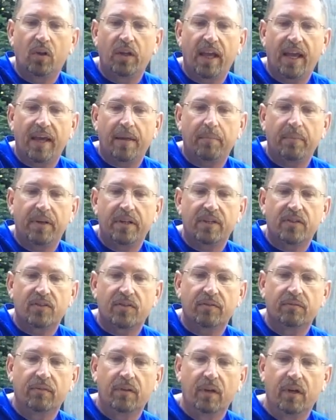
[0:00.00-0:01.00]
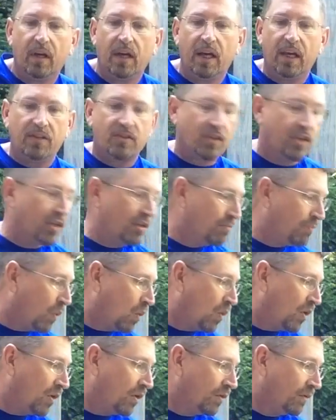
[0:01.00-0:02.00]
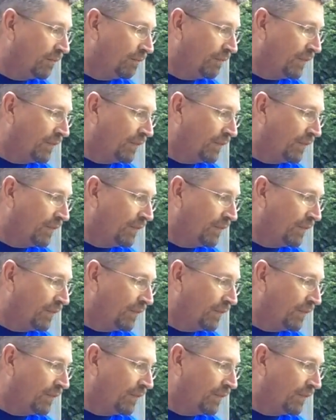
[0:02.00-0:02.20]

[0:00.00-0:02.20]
yet, but it's a good boil.